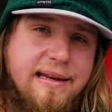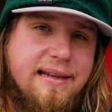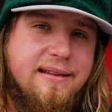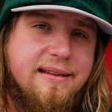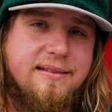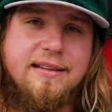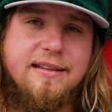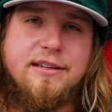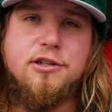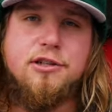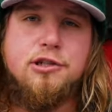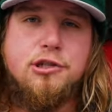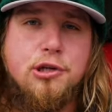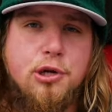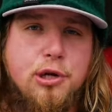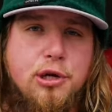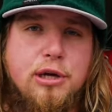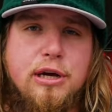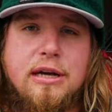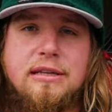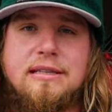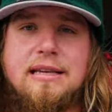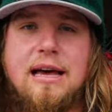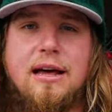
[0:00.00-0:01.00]
it easy and to show you
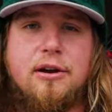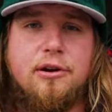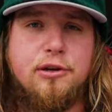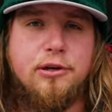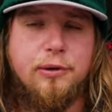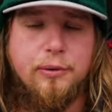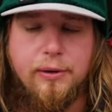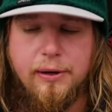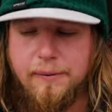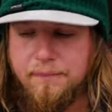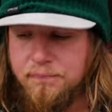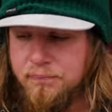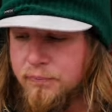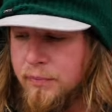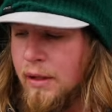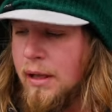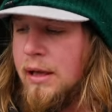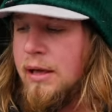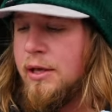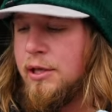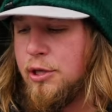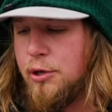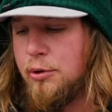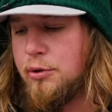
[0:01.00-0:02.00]
guys how to do it,
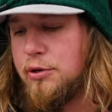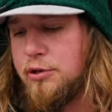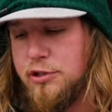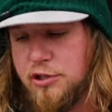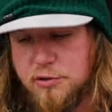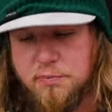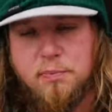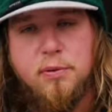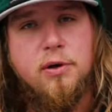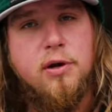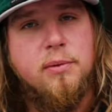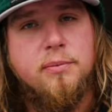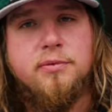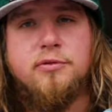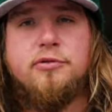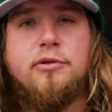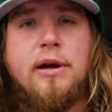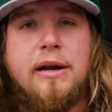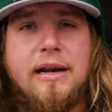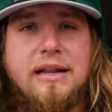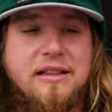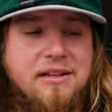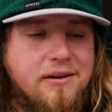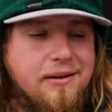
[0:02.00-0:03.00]
you can just put them
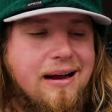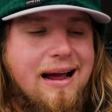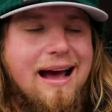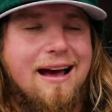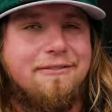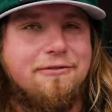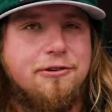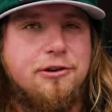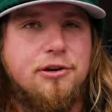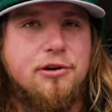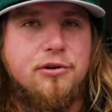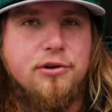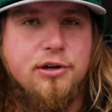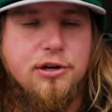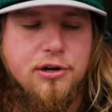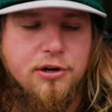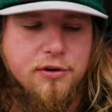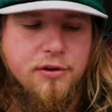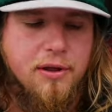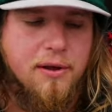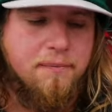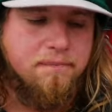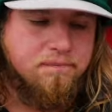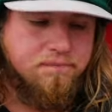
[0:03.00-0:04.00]
straight in there after you cure
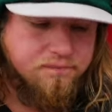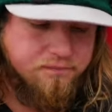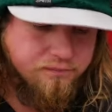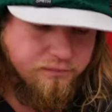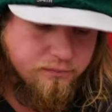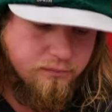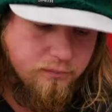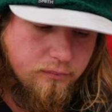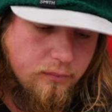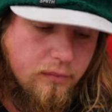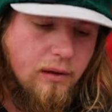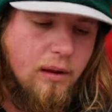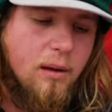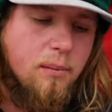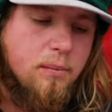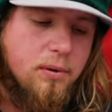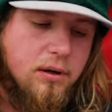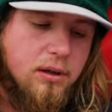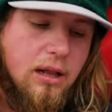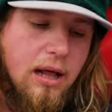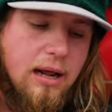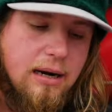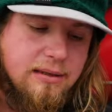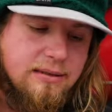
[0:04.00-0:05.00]
them. But
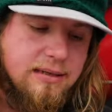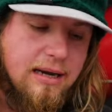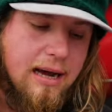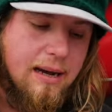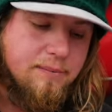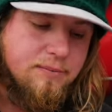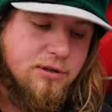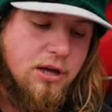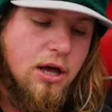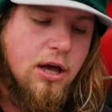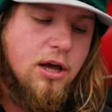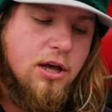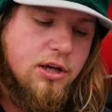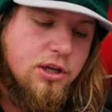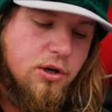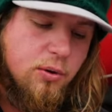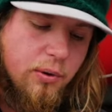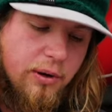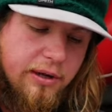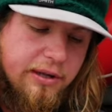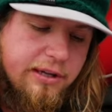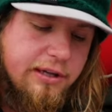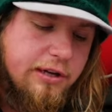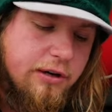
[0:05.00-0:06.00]
a lot of times you'll
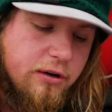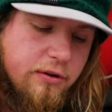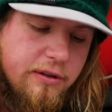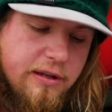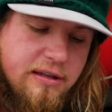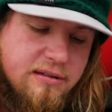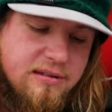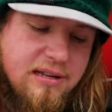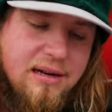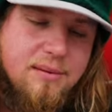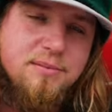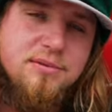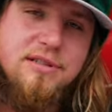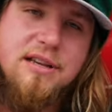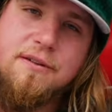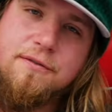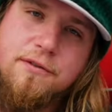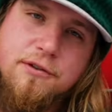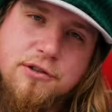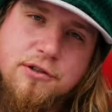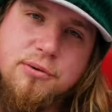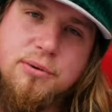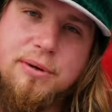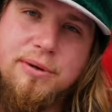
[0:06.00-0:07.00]
want to cure these, let them sit
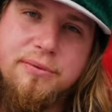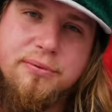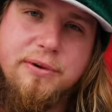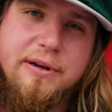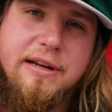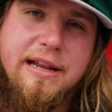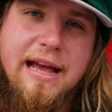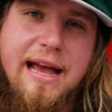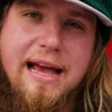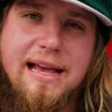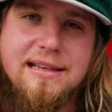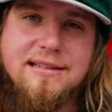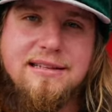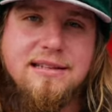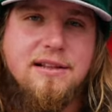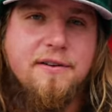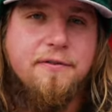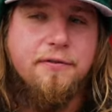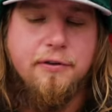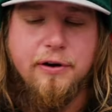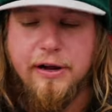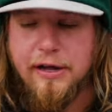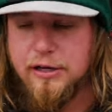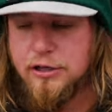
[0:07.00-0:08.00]
for 2 or 3 days in the
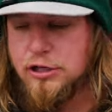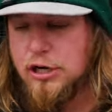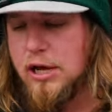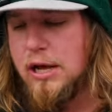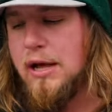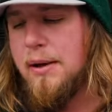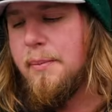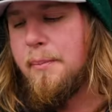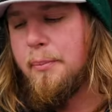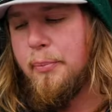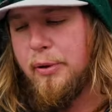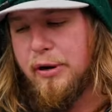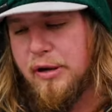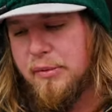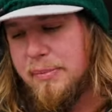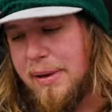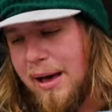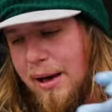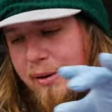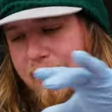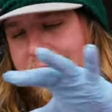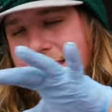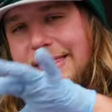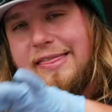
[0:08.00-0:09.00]
fridge, bring them
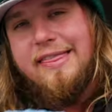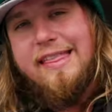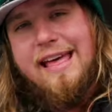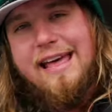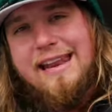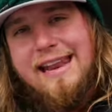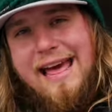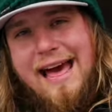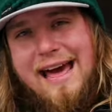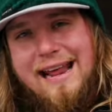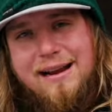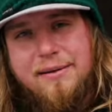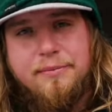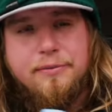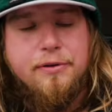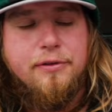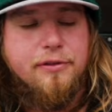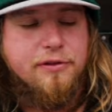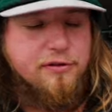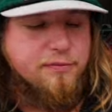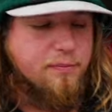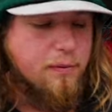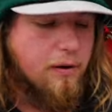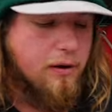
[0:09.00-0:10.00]
out, and then add them to
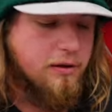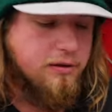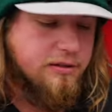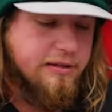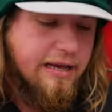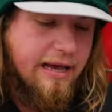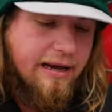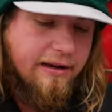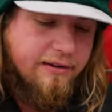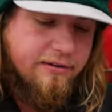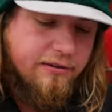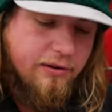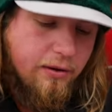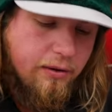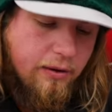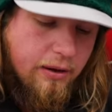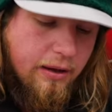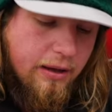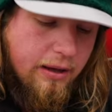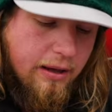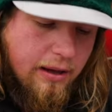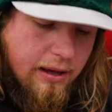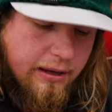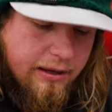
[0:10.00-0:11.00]
the spawn sack. So
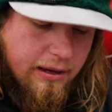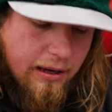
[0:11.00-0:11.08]
I